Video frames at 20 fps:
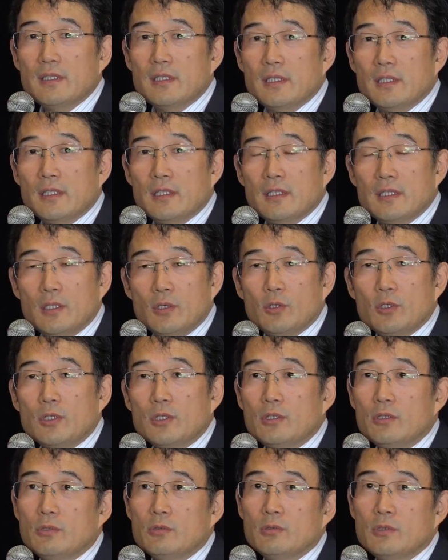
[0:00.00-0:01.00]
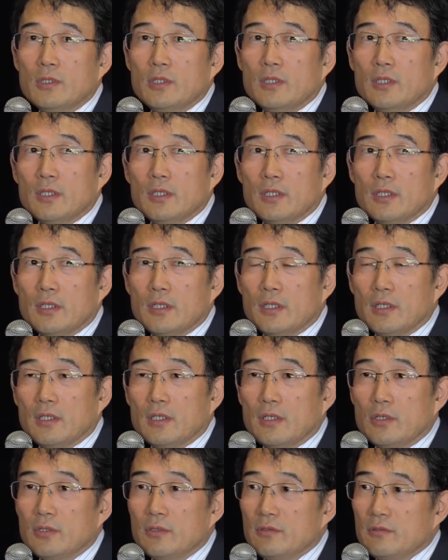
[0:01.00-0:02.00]
local
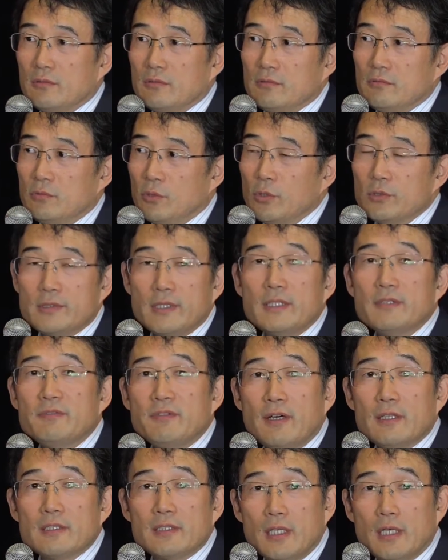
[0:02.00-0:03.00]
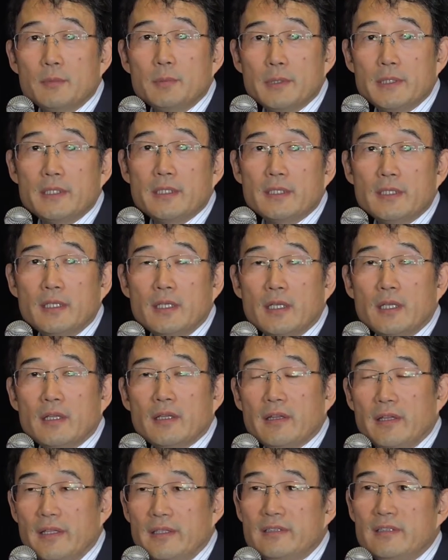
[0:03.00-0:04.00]
real estate fund company,
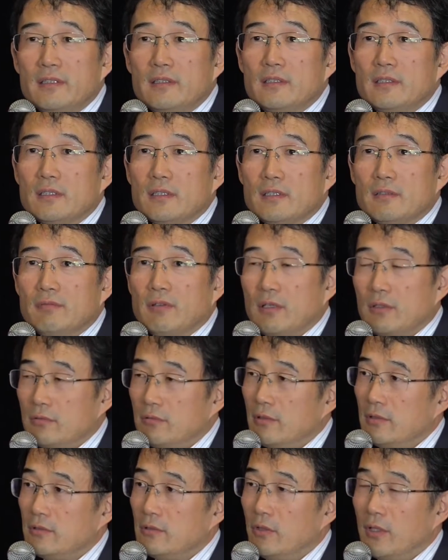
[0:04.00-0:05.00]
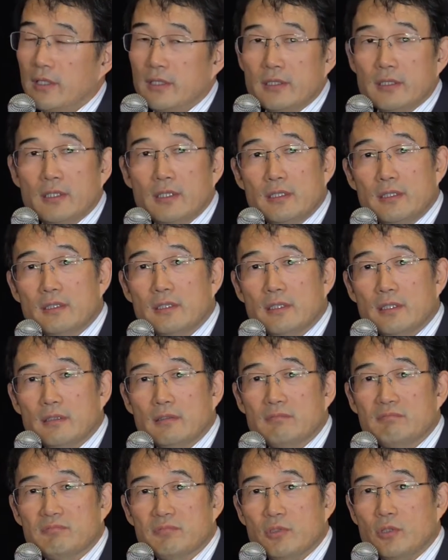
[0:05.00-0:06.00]
they think Vancouver is sort of
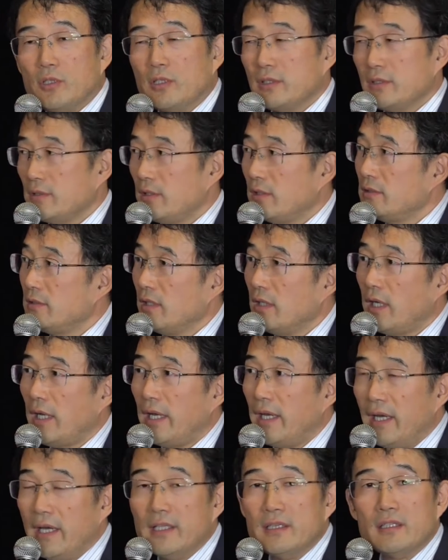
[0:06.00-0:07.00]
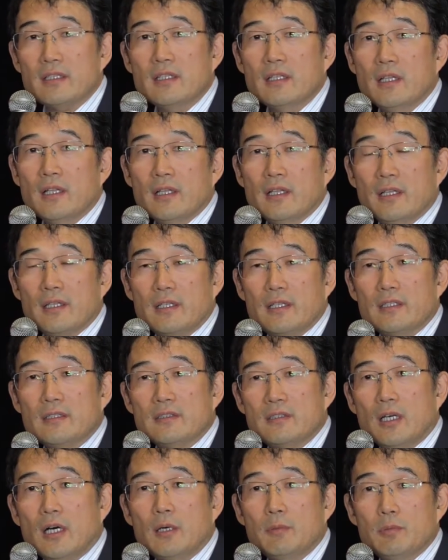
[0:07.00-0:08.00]
in such a high end. They can
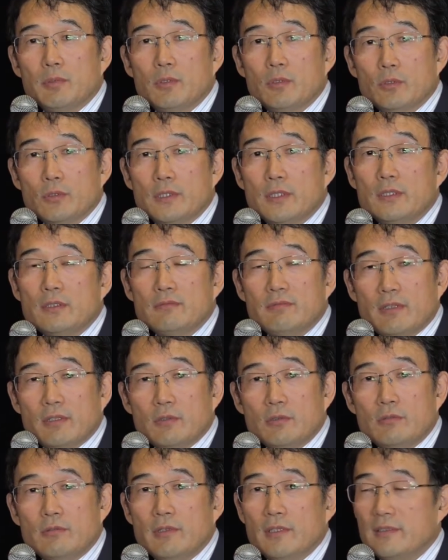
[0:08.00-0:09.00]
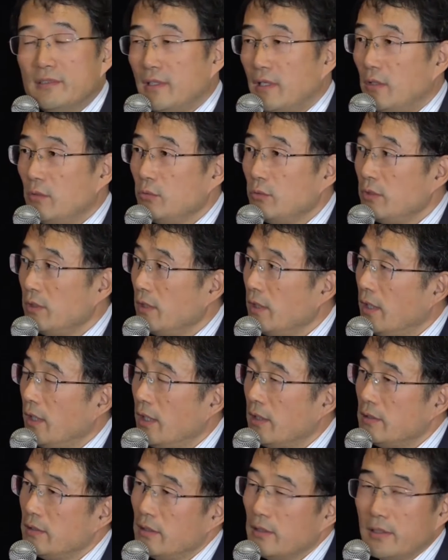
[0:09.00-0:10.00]
stop looking to Vancouver. They start looking
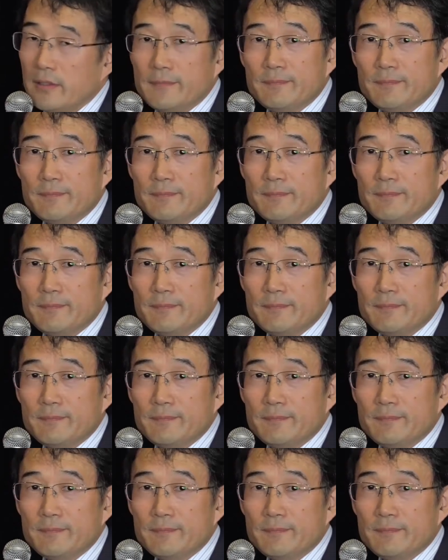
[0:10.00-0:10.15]
at